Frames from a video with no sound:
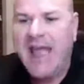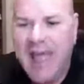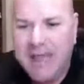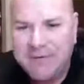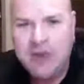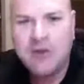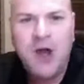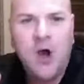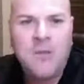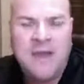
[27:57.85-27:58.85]
If you
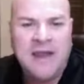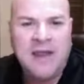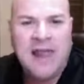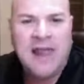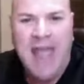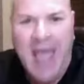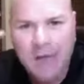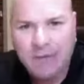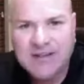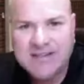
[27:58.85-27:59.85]
know me, every